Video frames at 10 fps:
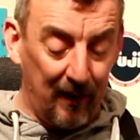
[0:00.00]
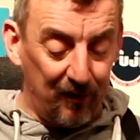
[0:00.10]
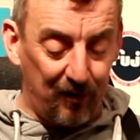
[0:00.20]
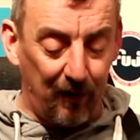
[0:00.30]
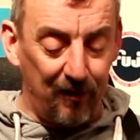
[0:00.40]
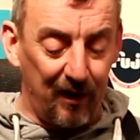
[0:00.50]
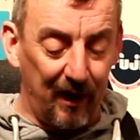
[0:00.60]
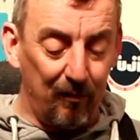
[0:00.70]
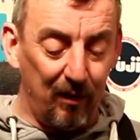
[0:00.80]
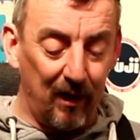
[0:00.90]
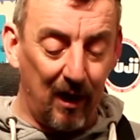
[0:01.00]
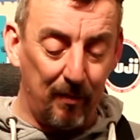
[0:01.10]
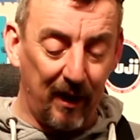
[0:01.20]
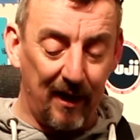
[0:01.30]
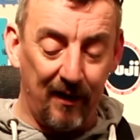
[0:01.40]
tightening your reel
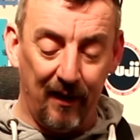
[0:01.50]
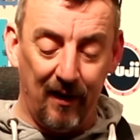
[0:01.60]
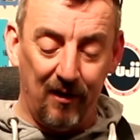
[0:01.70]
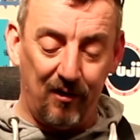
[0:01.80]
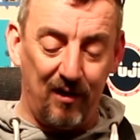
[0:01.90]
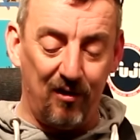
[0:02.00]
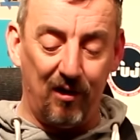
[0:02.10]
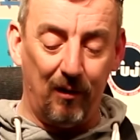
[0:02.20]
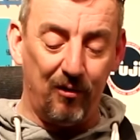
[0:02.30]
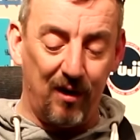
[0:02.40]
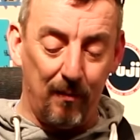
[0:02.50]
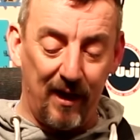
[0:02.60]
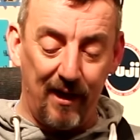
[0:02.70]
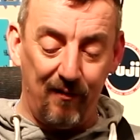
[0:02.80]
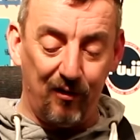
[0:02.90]
up again. So that's just a little tip
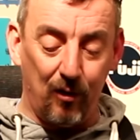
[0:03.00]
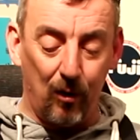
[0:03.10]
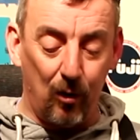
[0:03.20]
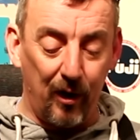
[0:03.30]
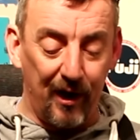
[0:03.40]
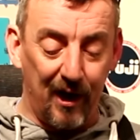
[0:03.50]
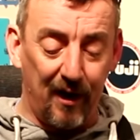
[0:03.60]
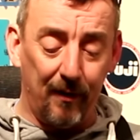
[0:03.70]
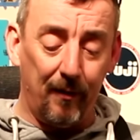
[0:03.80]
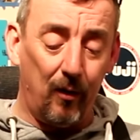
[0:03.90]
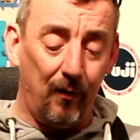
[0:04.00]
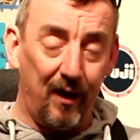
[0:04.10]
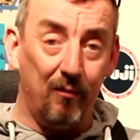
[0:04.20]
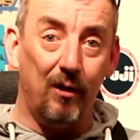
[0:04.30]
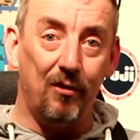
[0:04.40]
there. If it's got a locking nut on
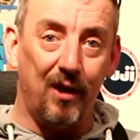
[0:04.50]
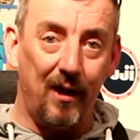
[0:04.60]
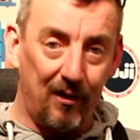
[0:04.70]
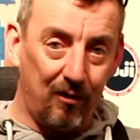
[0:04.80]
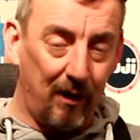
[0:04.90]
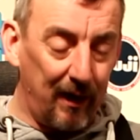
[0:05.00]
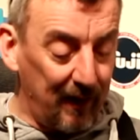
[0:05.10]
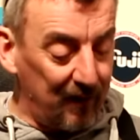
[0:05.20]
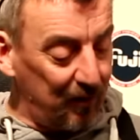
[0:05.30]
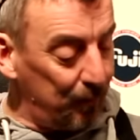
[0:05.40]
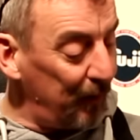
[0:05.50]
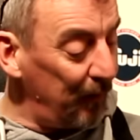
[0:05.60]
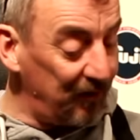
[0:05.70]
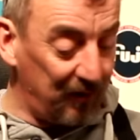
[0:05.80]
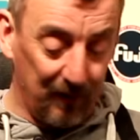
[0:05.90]
the reel seat, that's great, that's a
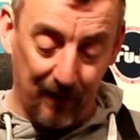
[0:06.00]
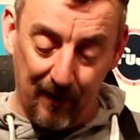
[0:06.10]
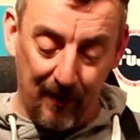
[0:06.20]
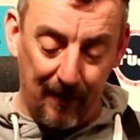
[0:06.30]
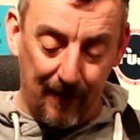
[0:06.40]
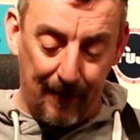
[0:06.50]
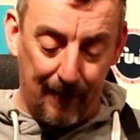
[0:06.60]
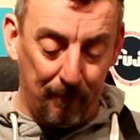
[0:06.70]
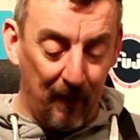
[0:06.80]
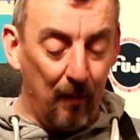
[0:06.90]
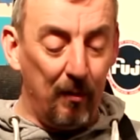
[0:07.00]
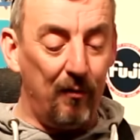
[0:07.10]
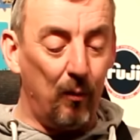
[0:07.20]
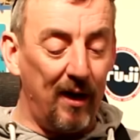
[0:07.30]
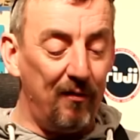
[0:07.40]
bonus.
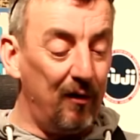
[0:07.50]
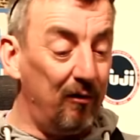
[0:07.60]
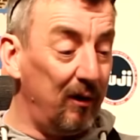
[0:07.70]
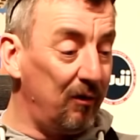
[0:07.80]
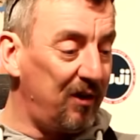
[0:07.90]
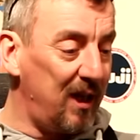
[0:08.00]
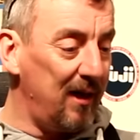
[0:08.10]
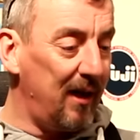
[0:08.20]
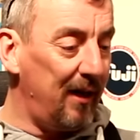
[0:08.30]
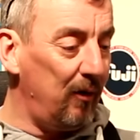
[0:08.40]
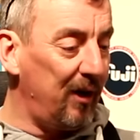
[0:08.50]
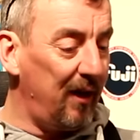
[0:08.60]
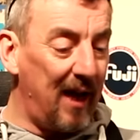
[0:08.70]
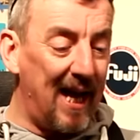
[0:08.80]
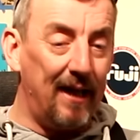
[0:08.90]
Moving away from the reel seat and looking
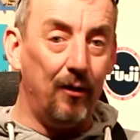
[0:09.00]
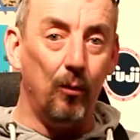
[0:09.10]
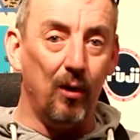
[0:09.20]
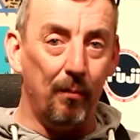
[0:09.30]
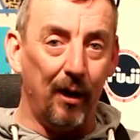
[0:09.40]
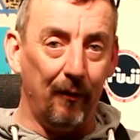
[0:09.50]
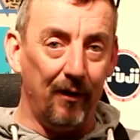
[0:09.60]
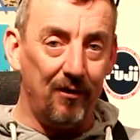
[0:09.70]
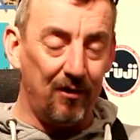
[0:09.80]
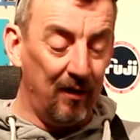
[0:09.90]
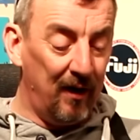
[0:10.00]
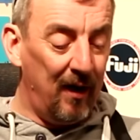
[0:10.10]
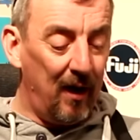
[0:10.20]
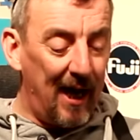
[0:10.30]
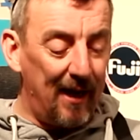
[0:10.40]
at handle components.
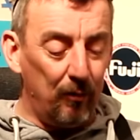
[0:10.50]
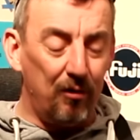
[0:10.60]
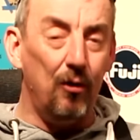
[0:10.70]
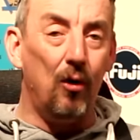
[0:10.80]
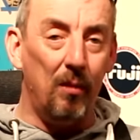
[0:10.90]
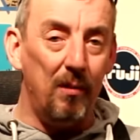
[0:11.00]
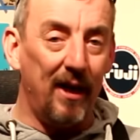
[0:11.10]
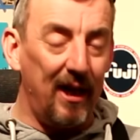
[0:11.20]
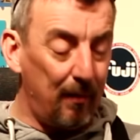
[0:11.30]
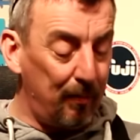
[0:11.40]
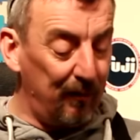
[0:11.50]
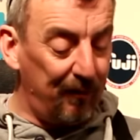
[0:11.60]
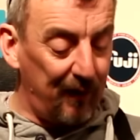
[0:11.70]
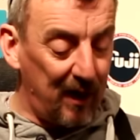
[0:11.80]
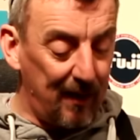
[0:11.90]
Handles are normally made up
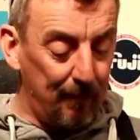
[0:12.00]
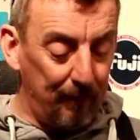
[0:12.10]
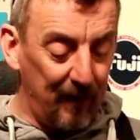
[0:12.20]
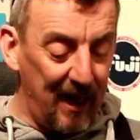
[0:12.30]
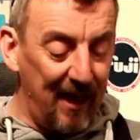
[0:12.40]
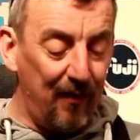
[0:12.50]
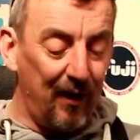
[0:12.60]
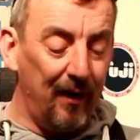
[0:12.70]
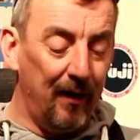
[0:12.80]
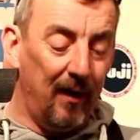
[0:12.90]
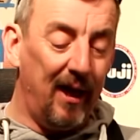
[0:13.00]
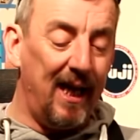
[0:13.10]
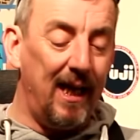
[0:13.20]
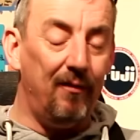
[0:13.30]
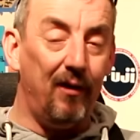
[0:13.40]
of either
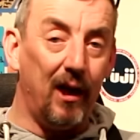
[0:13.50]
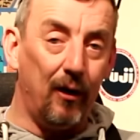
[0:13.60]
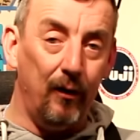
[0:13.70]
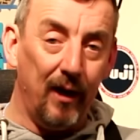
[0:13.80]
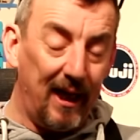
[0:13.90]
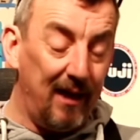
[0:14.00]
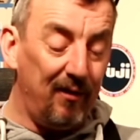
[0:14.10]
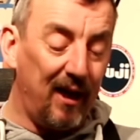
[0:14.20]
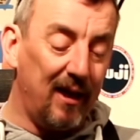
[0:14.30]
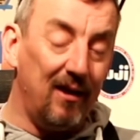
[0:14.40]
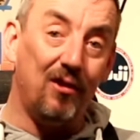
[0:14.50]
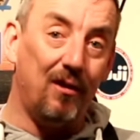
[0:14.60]
EVA